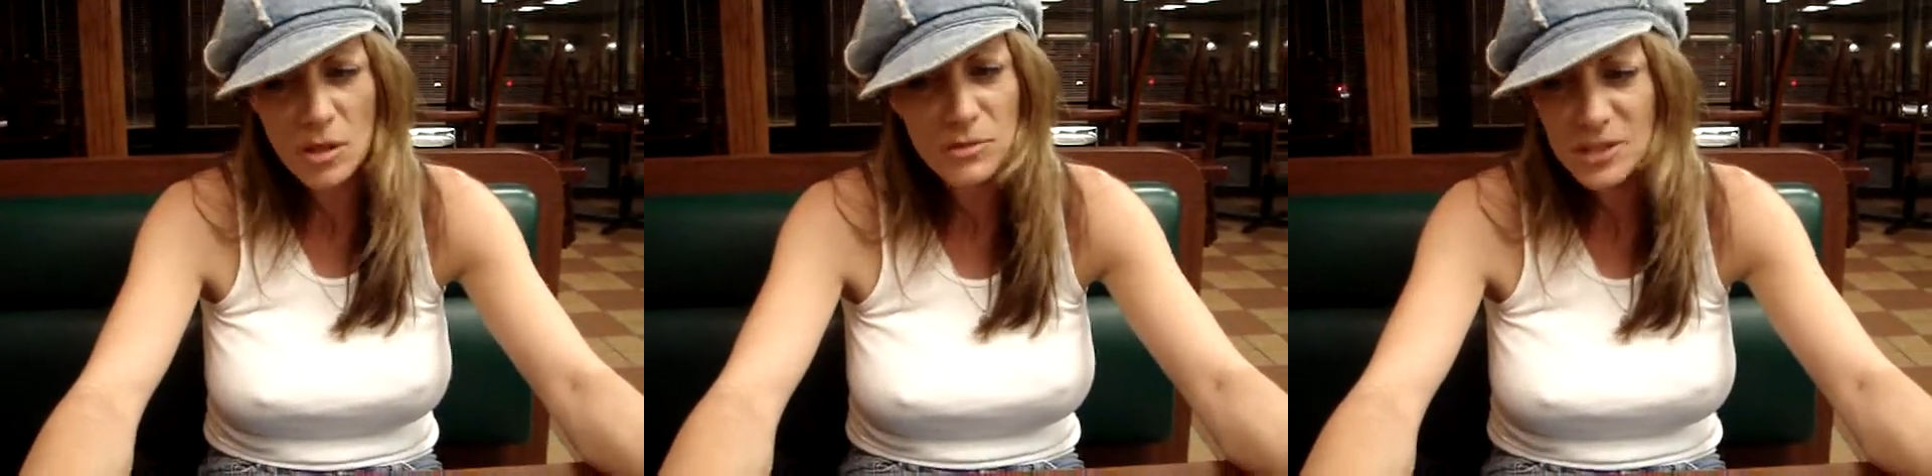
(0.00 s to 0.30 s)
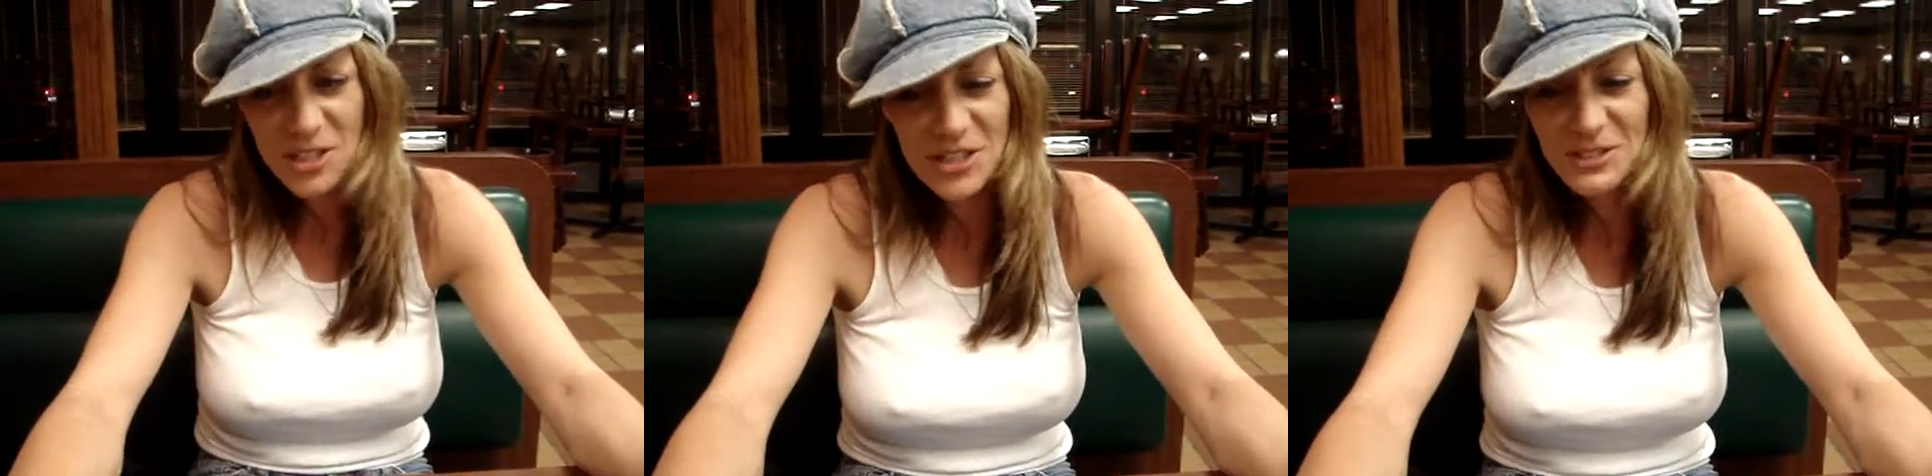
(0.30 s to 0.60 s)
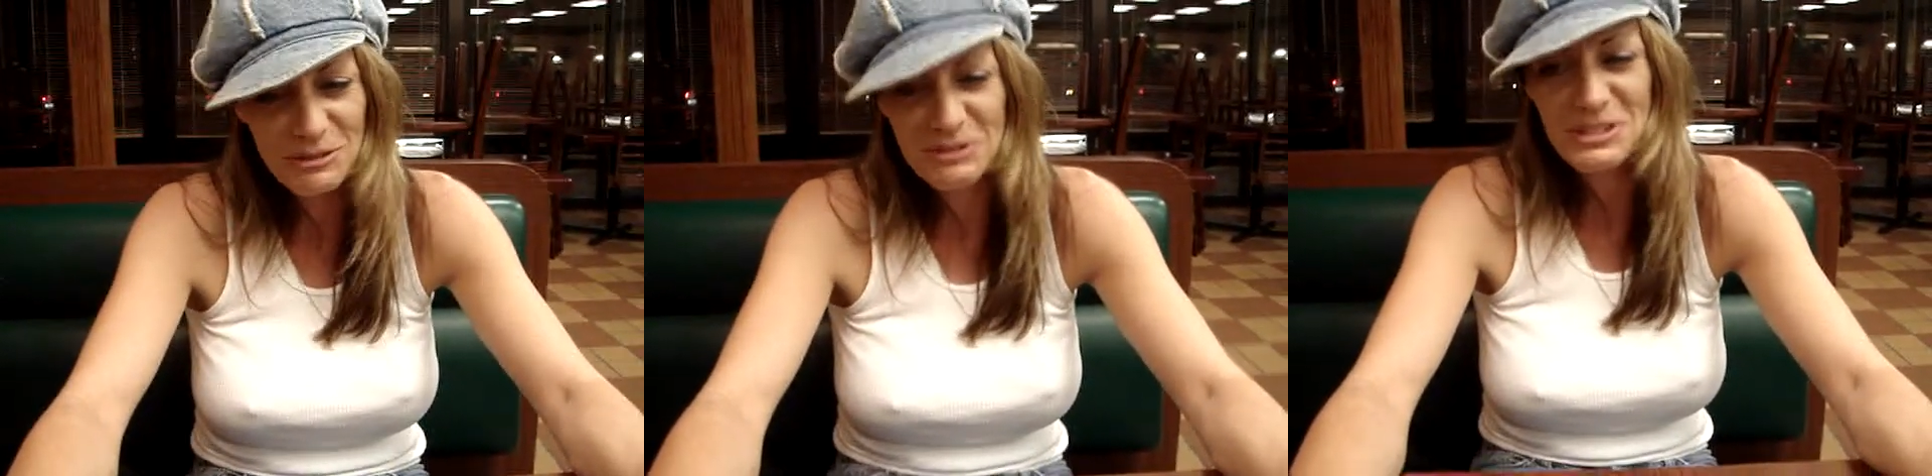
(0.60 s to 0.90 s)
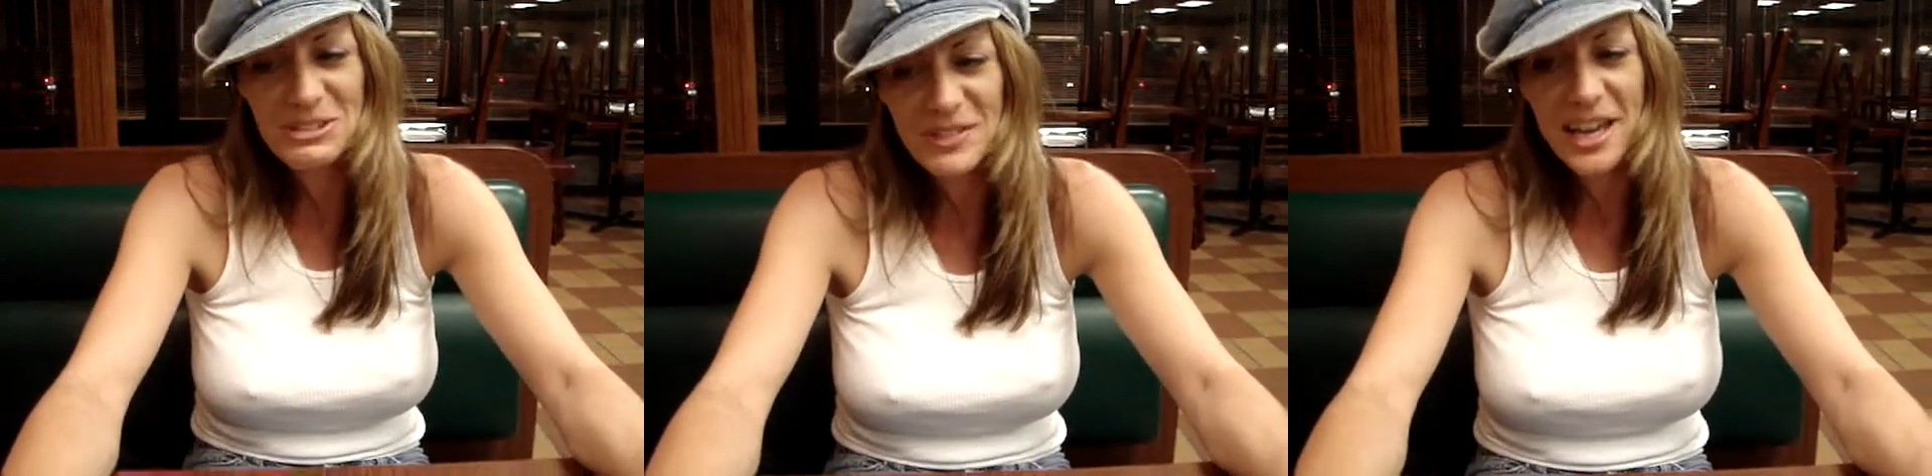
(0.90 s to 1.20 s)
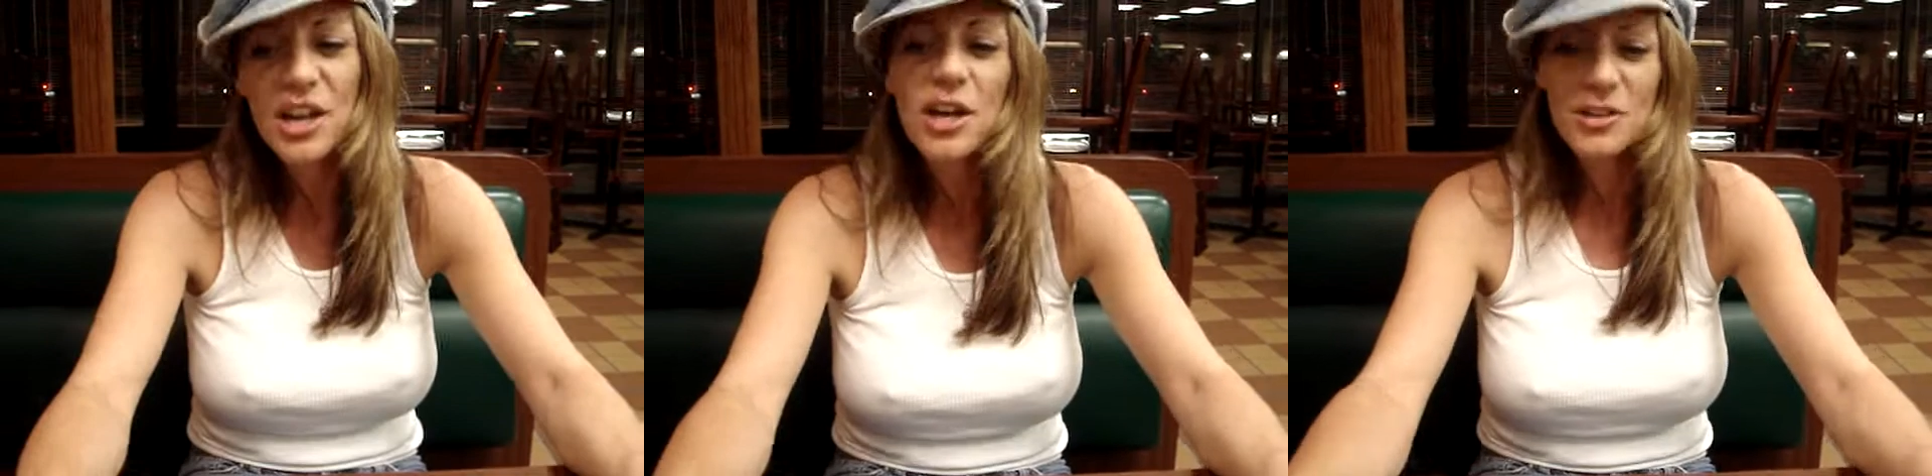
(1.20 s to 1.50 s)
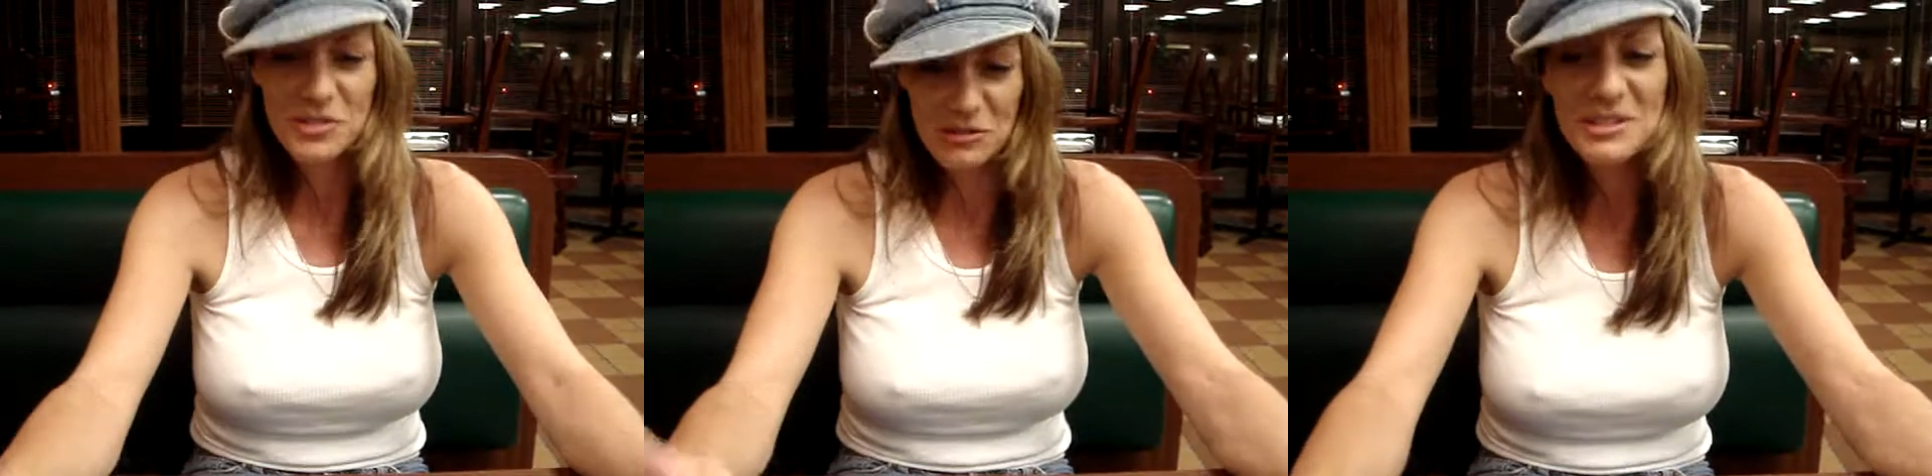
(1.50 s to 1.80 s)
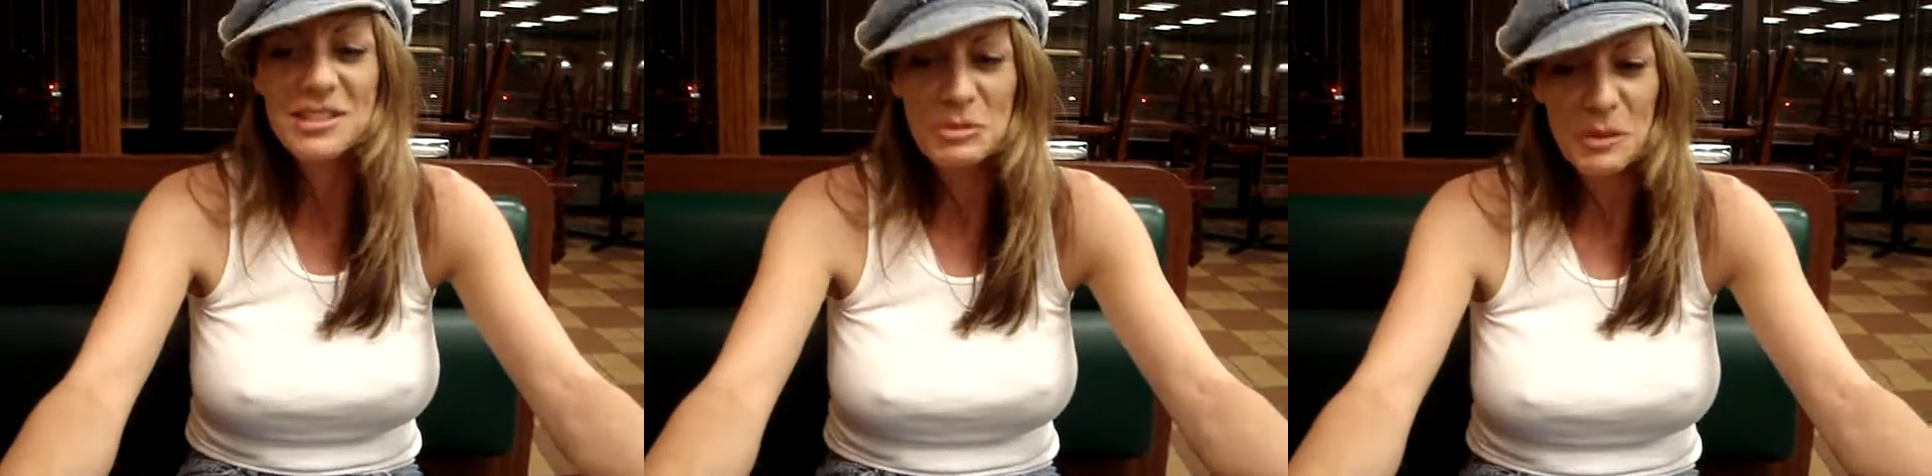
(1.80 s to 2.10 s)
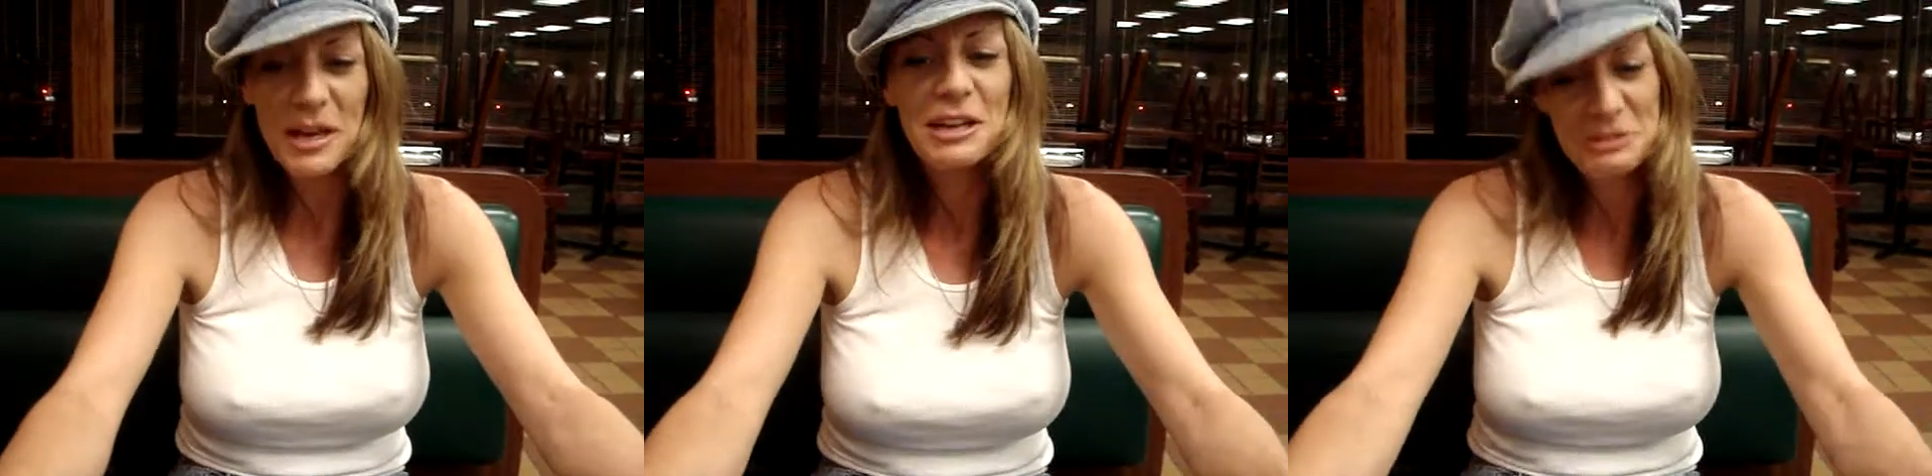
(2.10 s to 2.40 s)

Don't do that. Do it this way.